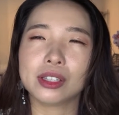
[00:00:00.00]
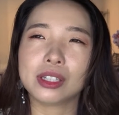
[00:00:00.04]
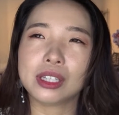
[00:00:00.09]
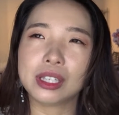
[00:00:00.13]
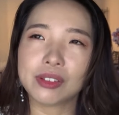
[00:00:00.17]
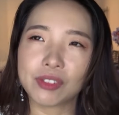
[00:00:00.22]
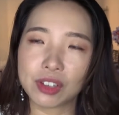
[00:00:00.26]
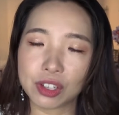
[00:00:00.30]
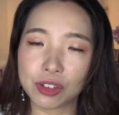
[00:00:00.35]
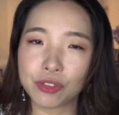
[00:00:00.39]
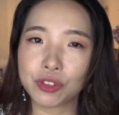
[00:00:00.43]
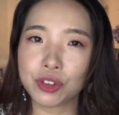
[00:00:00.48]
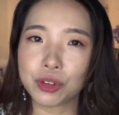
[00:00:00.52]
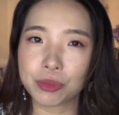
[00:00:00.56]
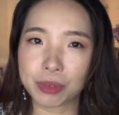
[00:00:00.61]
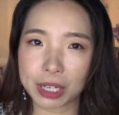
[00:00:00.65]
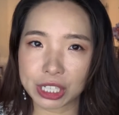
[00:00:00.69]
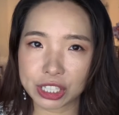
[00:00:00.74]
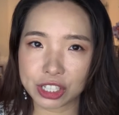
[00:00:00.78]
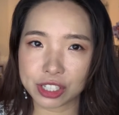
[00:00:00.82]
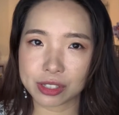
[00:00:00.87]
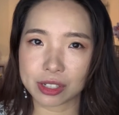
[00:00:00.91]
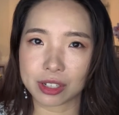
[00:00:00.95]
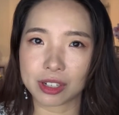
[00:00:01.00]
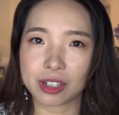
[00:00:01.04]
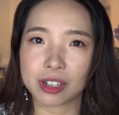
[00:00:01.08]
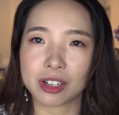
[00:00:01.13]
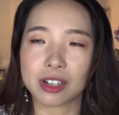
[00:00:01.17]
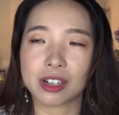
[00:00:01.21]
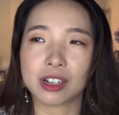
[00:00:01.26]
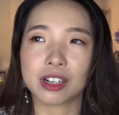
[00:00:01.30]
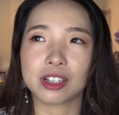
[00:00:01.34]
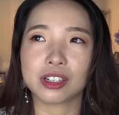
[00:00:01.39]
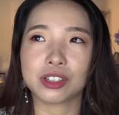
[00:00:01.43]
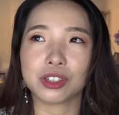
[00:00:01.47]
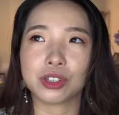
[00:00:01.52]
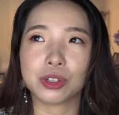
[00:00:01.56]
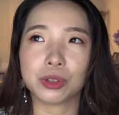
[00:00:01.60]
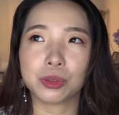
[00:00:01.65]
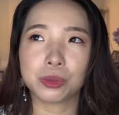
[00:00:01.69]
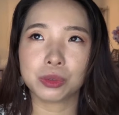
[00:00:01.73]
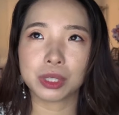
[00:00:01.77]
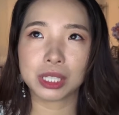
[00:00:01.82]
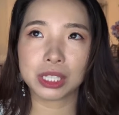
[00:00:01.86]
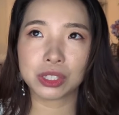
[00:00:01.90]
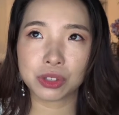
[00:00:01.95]
even if you register,
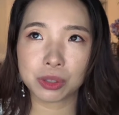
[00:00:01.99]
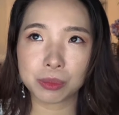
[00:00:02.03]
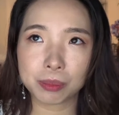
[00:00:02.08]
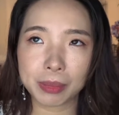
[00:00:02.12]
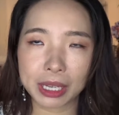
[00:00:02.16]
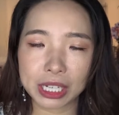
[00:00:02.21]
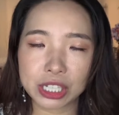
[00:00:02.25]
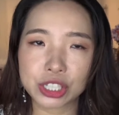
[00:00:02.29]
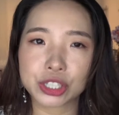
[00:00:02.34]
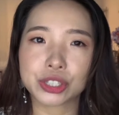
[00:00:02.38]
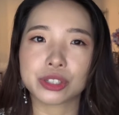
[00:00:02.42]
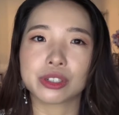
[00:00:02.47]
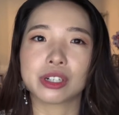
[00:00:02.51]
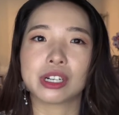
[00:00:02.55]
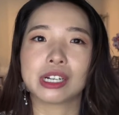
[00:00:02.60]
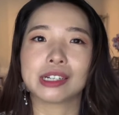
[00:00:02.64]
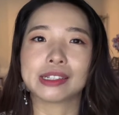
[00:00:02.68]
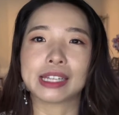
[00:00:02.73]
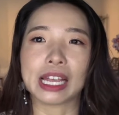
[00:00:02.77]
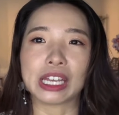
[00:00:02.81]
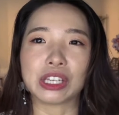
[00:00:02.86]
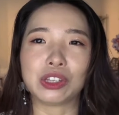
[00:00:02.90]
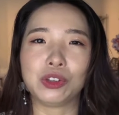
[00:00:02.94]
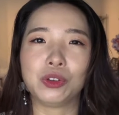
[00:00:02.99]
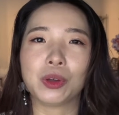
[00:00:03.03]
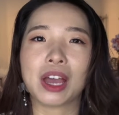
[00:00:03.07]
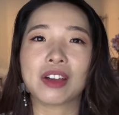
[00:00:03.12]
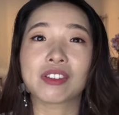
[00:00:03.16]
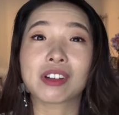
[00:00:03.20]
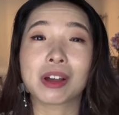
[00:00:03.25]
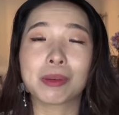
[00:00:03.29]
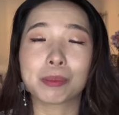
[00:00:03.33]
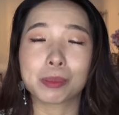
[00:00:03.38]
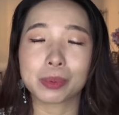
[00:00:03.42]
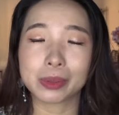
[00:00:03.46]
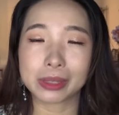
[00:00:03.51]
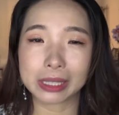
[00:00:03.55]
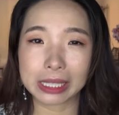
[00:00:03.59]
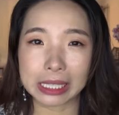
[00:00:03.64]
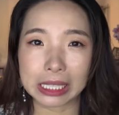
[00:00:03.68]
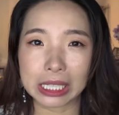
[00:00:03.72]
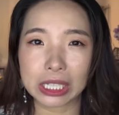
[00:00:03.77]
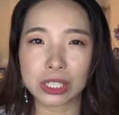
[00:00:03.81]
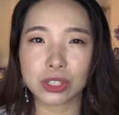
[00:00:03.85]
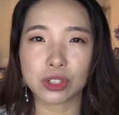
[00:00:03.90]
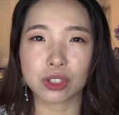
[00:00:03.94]
you need to make sure that you have
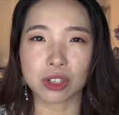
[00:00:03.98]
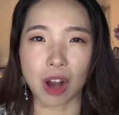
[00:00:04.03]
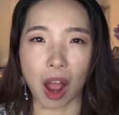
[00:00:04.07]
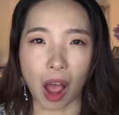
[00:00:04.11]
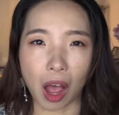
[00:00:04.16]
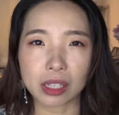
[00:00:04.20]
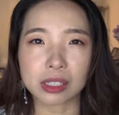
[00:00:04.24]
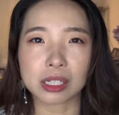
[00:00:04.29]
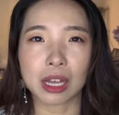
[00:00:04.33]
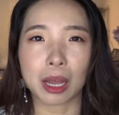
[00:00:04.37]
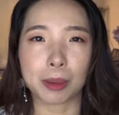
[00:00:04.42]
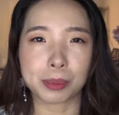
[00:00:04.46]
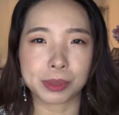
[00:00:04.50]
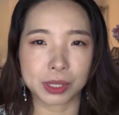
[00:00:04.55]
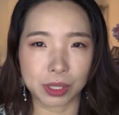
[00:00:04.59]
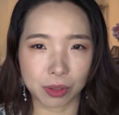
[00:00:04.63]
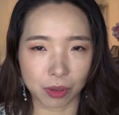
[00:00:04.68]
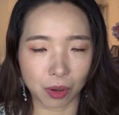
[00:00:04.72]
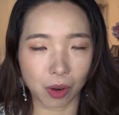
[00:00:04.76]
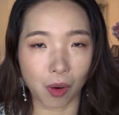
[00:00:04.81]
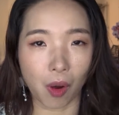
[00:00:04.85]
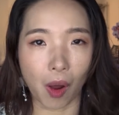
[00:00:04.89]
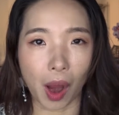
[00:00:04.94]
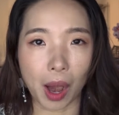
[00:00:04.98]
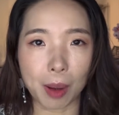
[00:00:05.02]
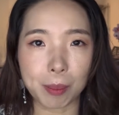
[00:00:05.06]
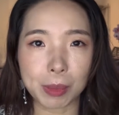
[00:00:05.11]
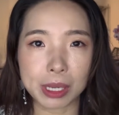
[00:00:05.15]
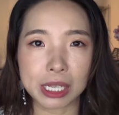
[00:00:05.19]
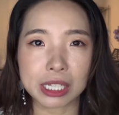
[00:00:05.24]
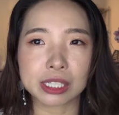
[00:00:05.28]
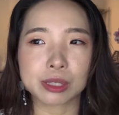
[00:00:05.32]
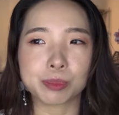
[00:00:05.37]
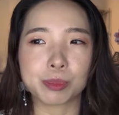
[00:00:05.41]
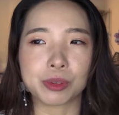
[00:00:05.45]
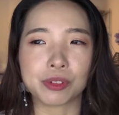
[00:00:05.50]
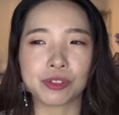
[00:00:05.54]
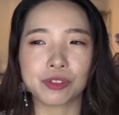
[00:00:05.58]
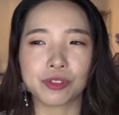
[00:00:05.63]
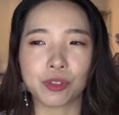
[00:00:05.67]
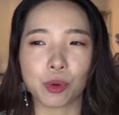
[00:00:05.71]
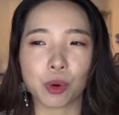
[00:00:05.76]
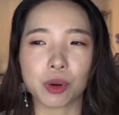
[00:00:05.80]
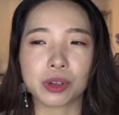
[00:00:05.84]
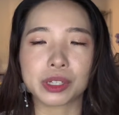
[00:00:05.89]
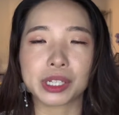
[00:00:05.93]
completed your autopsy requirements
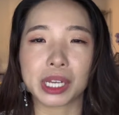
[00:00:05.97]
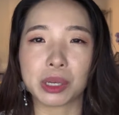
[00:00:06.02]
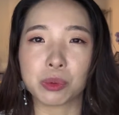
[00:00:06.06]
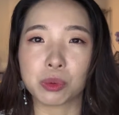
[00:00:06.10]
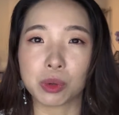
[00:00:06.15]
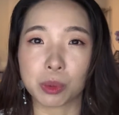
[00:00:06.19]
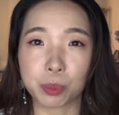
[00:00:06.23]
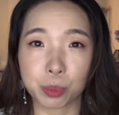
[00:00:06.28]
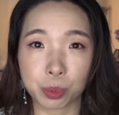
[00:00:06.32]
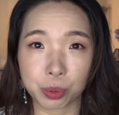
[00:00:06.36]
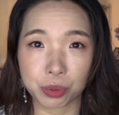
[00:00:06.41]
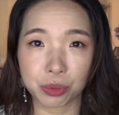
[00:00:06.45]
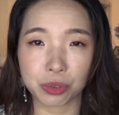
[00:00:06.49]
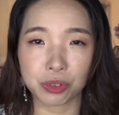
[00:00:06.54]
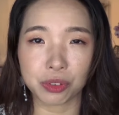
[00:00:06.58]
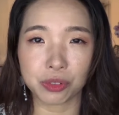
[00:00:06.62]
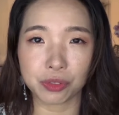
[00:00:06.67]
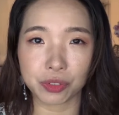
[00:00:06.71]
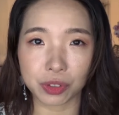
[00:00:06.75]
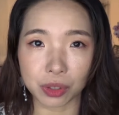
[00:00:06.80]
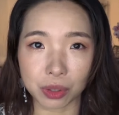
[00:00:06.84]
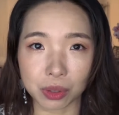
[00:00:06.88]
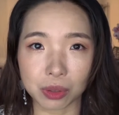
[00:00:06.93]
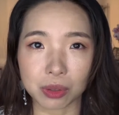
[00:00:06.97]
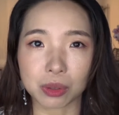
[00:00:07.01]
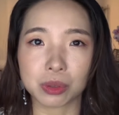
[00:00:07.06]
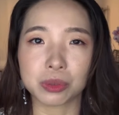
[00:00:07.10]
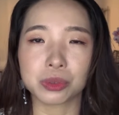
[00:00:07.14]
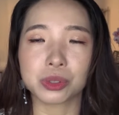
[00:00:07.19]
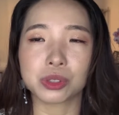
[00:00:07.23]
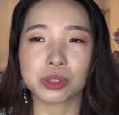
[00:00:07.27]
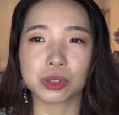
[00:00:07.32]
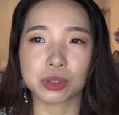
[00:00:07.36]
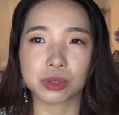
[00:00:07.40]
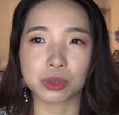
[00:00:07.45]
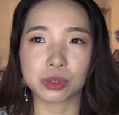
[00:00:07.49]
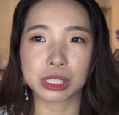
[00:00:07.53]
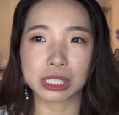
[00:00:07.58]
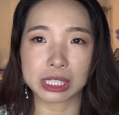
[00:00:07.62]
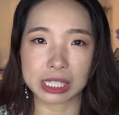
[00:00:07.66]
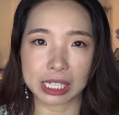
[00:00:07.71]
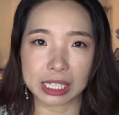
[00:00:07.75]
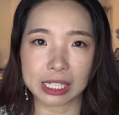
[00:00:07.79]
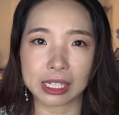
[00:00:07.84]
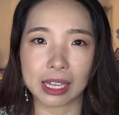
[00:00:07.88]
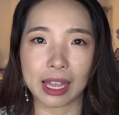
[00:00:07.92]
before they will approve you to
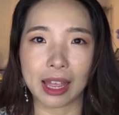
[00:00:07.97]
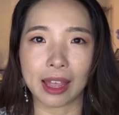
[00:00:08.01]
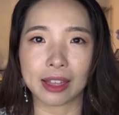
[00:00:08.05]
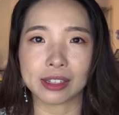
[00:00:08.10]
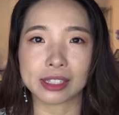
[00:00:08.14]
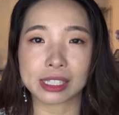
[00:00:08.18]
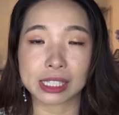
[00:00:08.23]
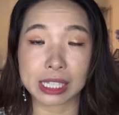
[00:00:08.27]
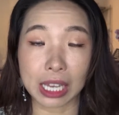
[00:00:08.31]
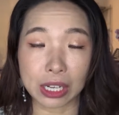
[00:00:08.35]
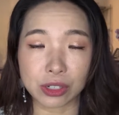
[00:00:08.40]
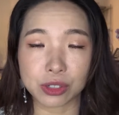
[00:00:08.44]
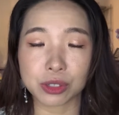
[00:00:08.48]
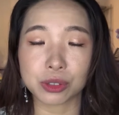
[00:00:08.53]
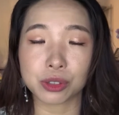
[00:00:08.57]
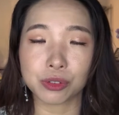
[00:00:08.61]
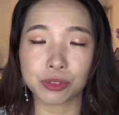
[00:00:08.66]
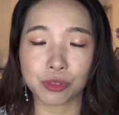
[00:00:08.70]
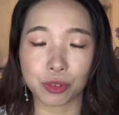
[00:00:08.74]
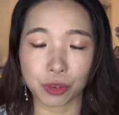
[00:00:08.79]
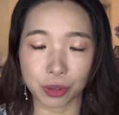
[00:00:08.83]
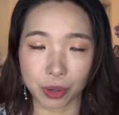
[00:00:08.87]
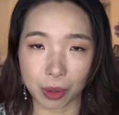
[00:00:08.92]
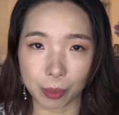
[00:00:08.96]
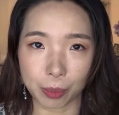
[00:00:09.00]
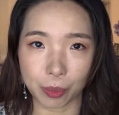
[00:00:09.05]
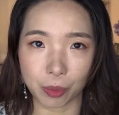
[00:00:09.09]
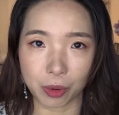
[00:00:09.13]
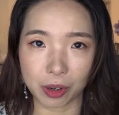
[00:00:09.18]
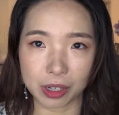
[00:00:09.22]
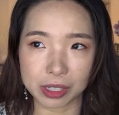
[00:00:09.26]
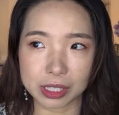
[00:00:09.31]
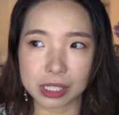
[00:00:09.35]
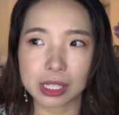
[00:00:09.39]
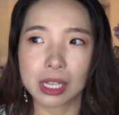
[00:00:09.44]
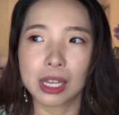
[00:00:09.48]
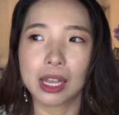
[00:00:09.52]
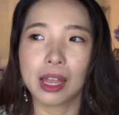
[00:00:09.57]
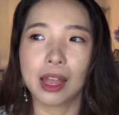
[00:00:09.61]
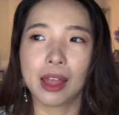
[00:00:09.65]
sit and schedule for your boards.